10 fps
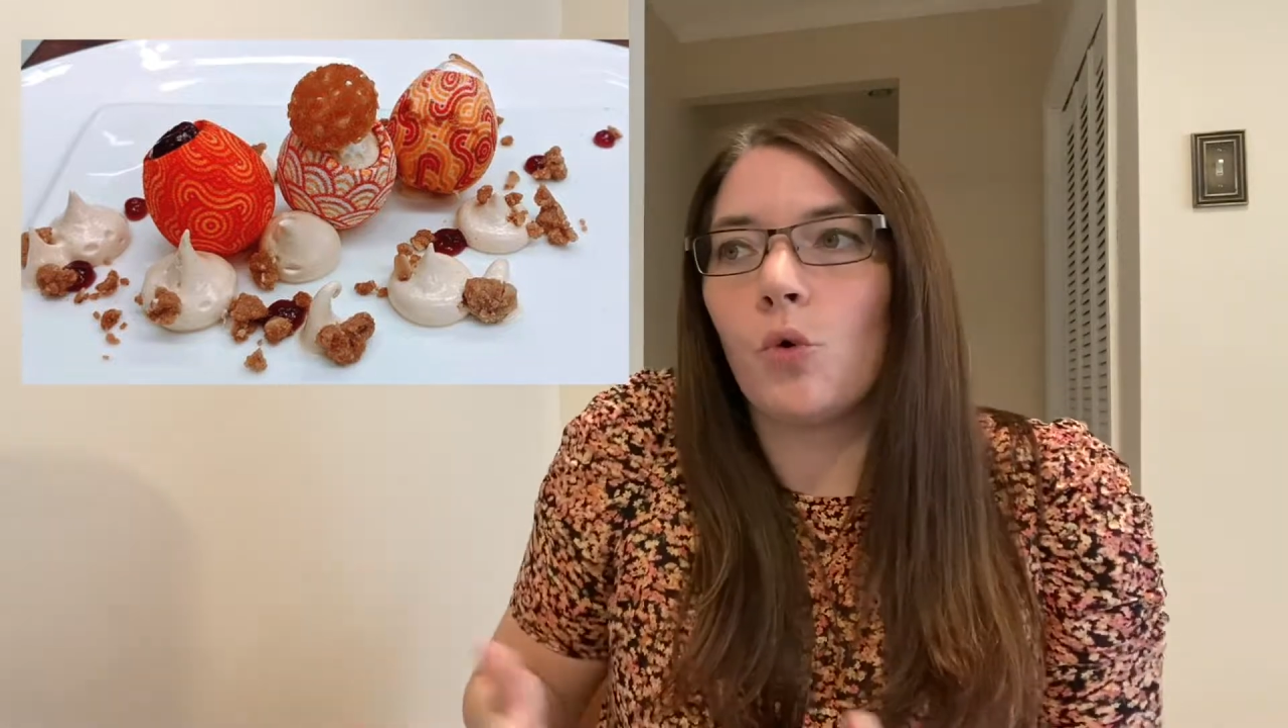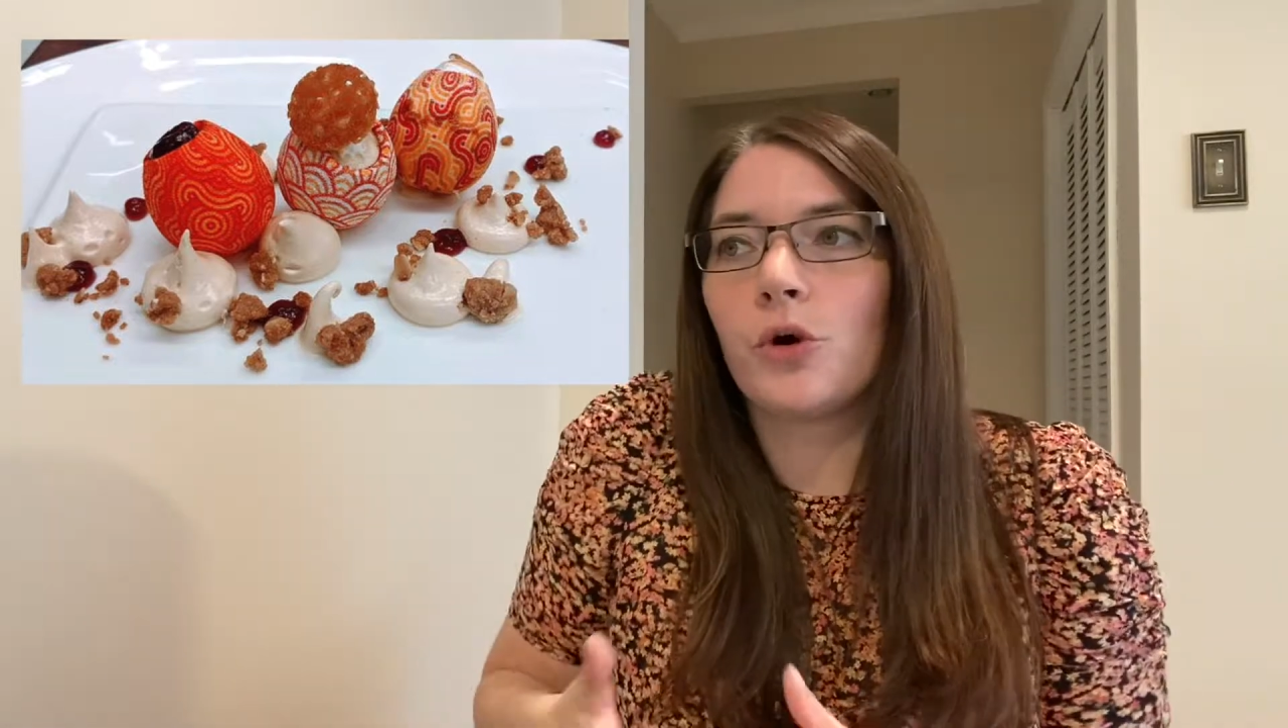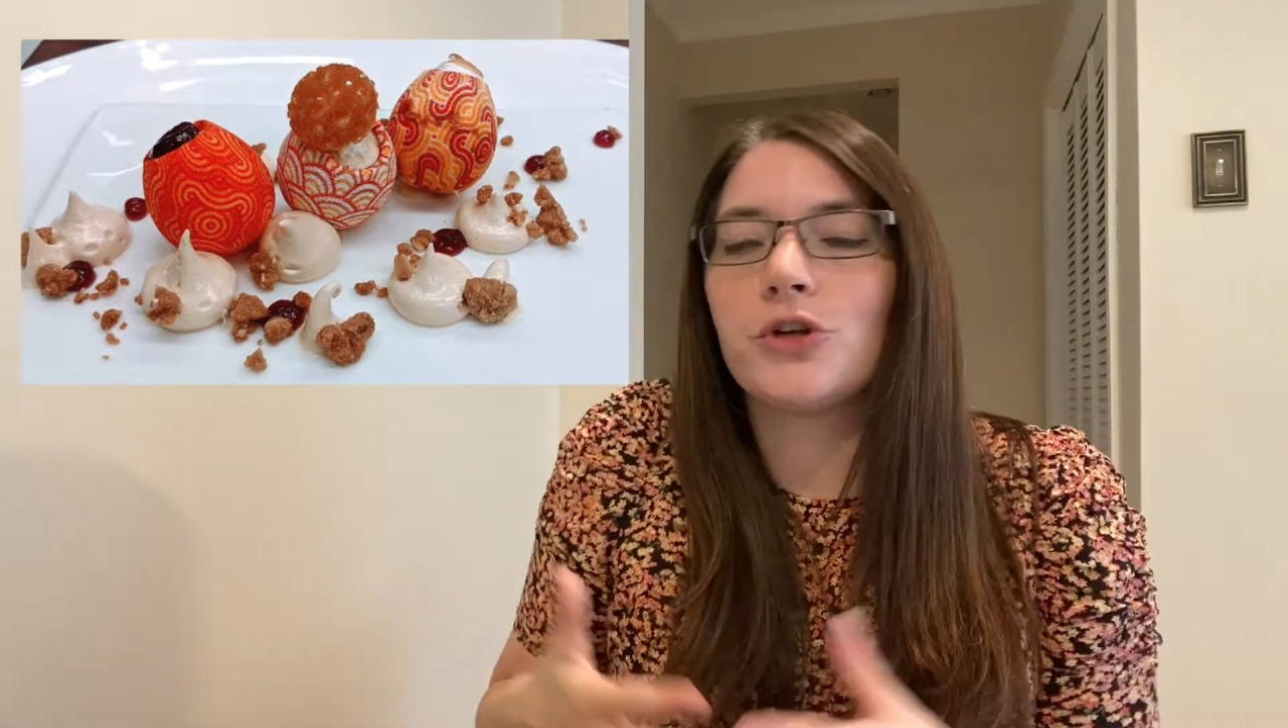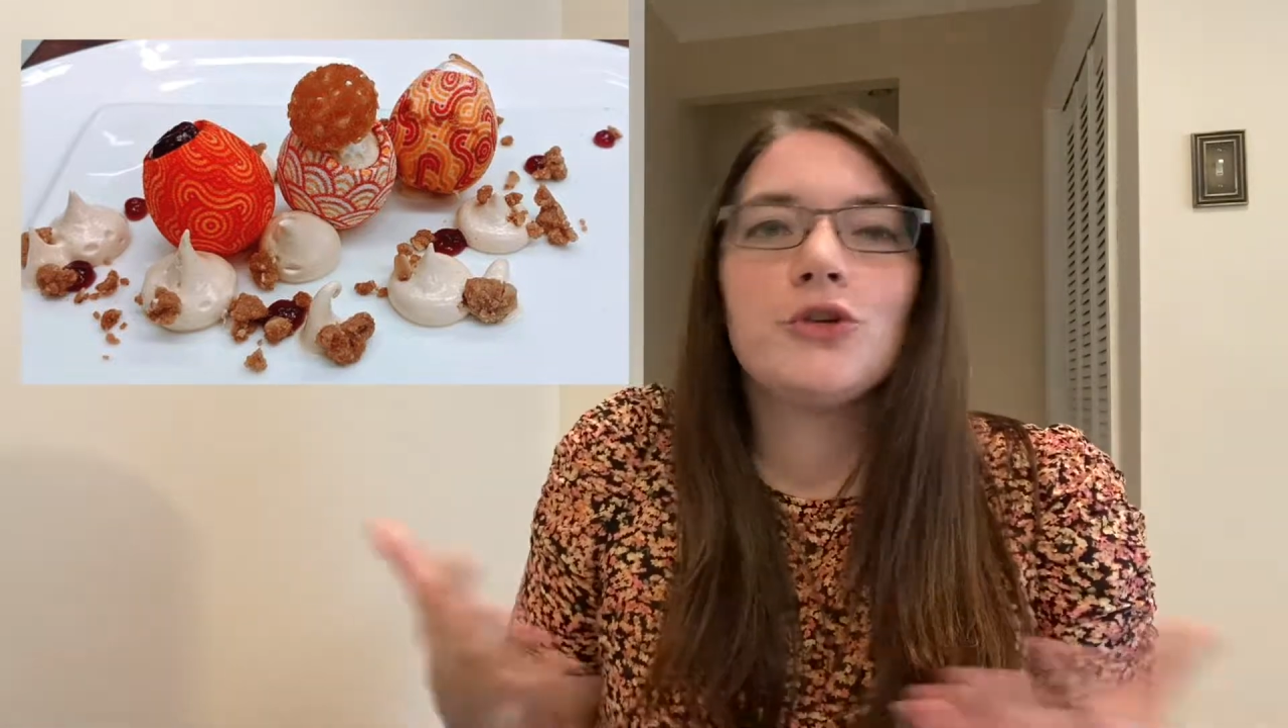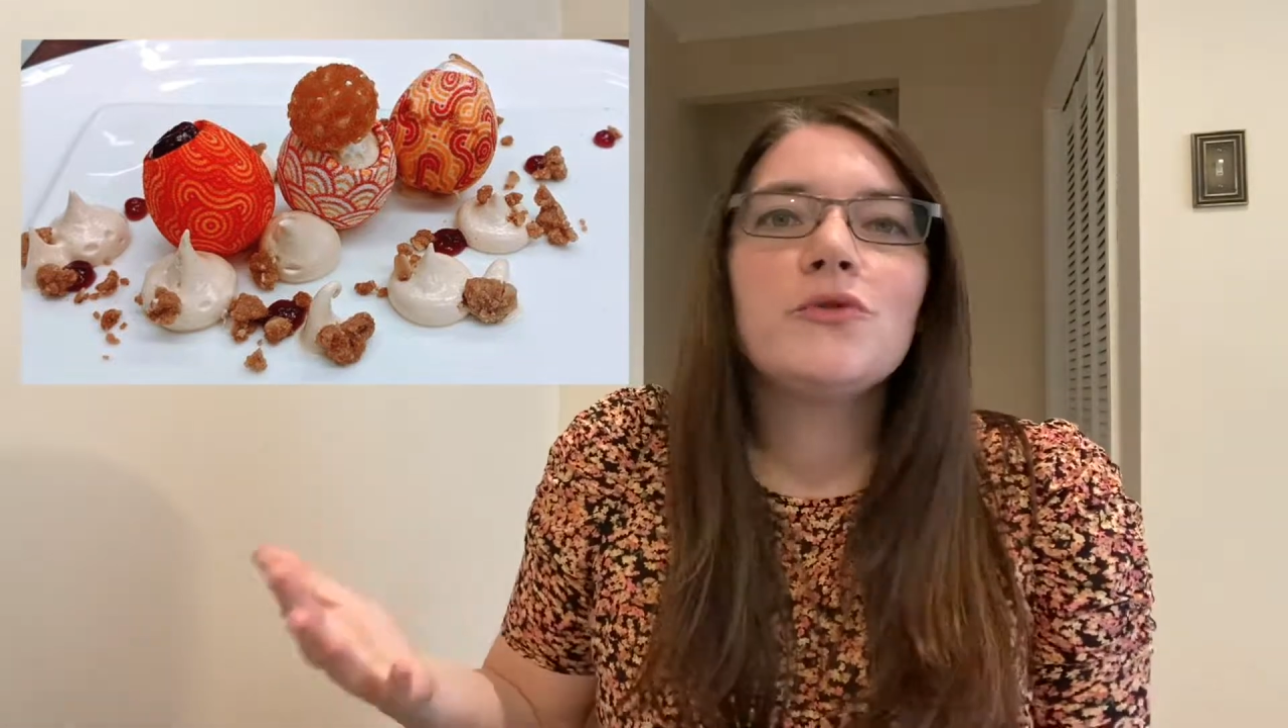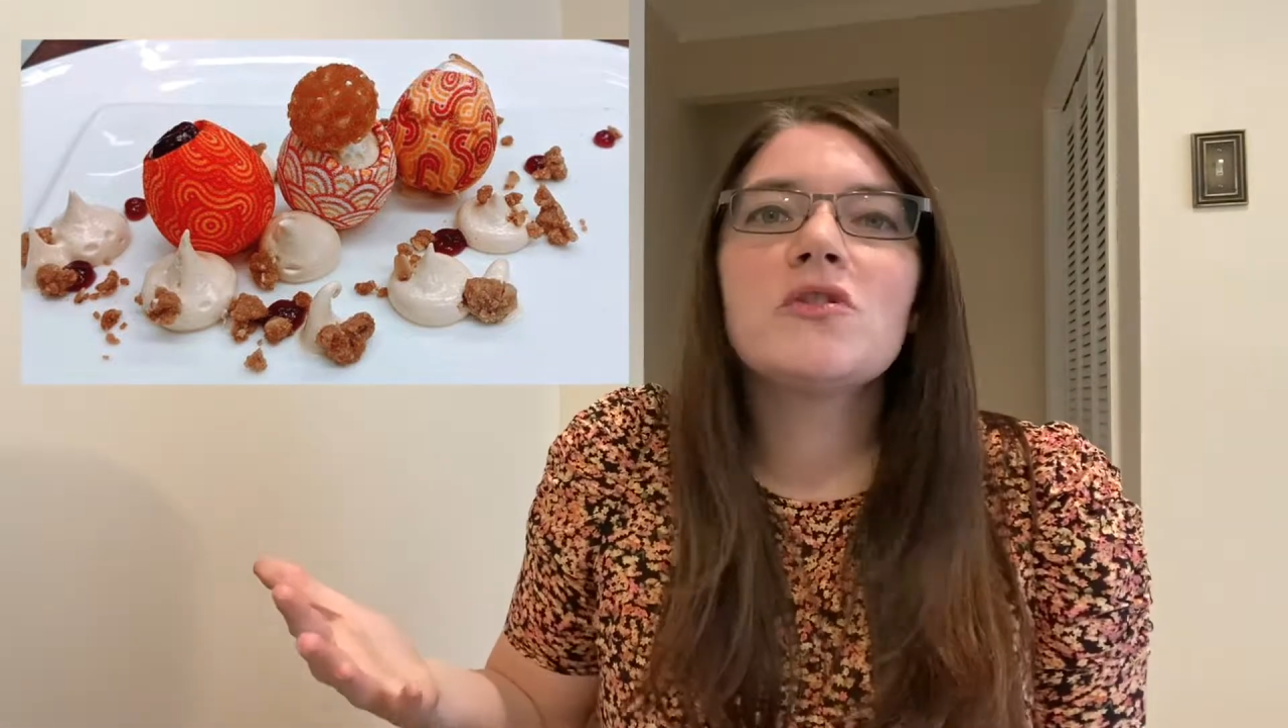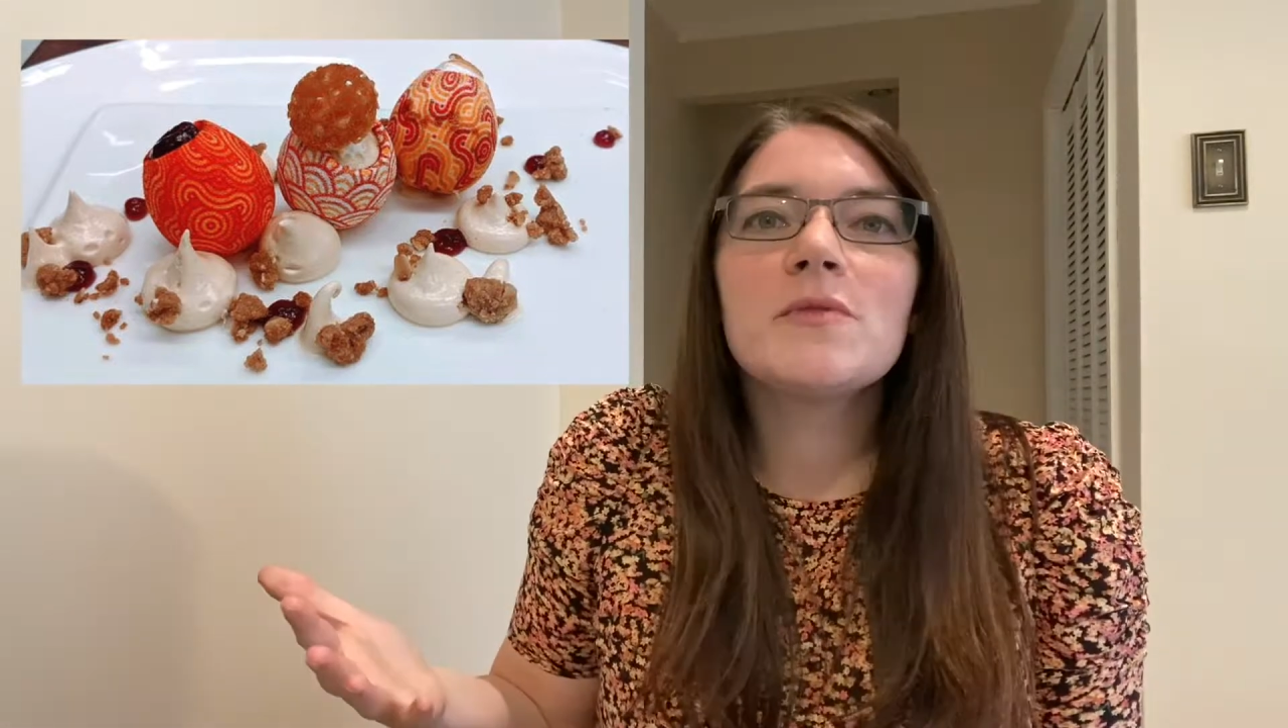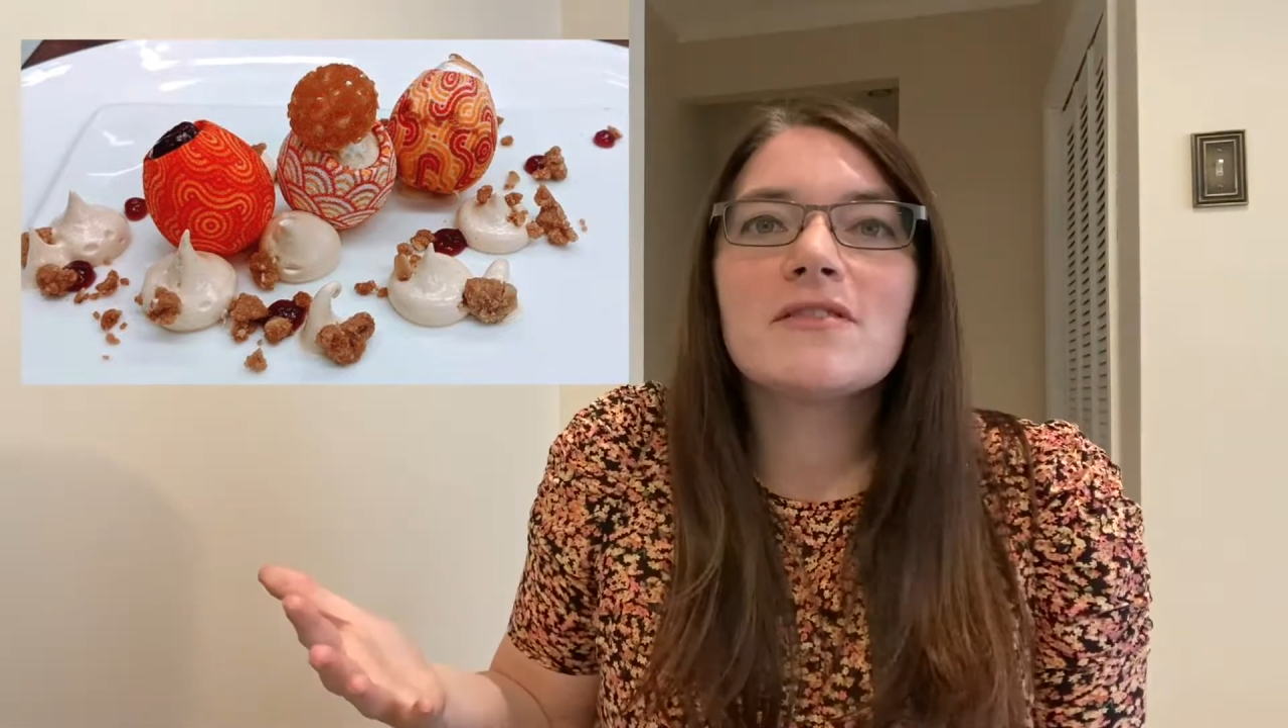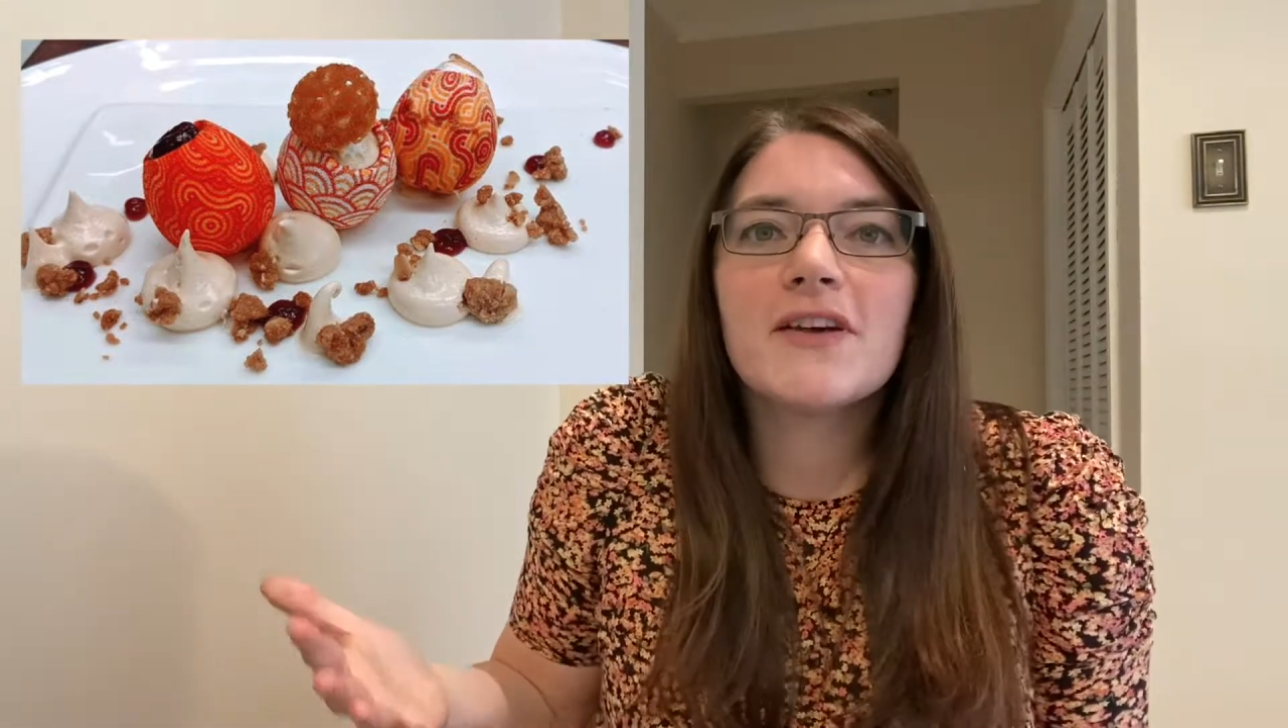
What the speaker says: or use them as a